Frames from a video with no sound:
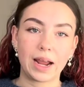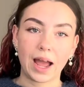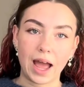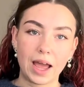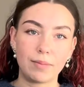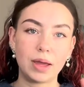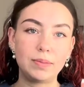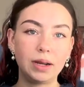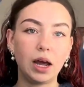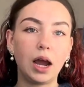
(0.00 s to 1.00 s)
okay,
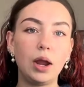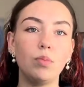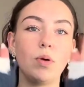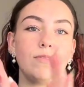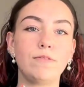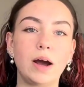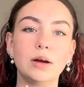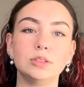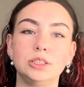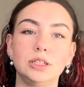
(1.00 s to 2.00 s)
maybe like
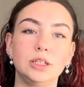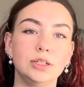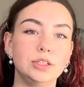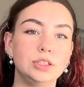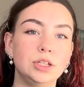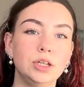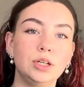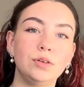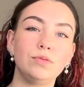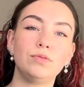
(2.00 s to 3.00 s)

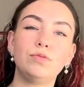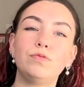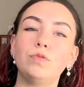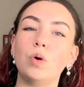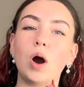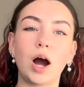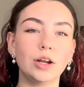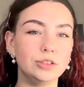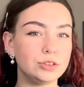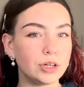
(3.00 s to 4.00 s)

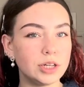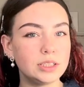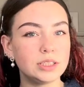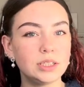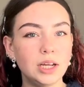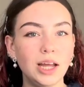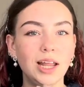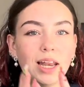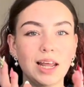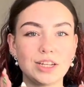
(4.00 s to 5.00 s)
1,400,
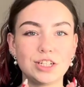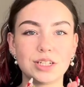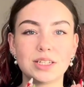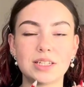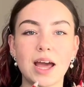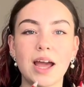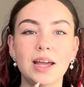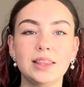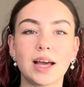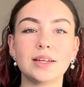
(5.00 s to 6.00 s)
let's just say.
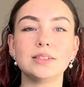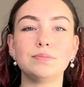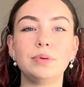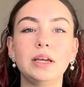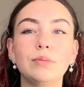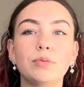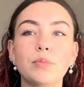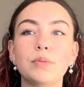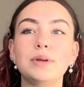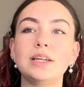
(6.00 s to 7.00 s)
That's being
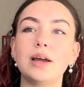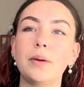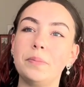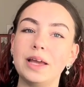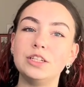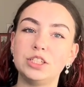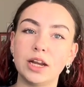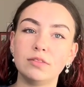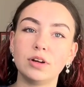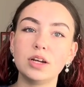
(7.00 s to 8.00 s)
probably a bit
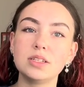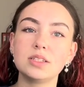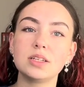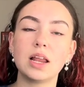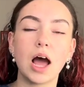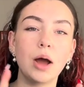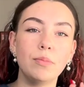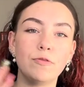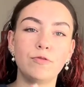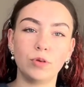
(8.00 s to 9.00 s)
generous
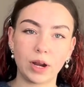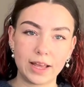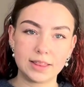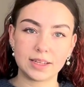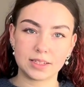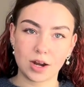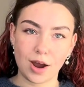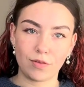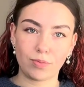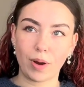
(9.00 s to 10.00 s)
for like this
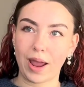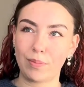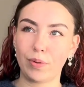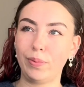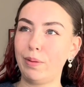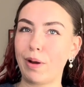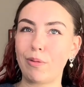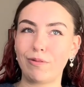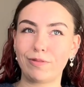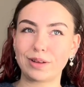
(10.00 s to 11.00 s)
kind of weight, probably about
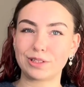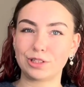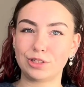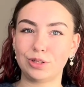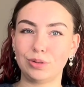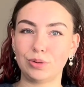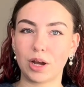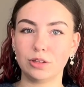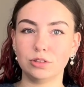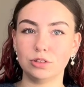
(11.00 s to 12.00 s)

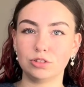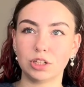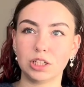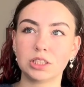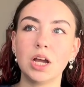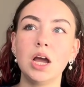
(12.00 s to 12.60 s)
1,200.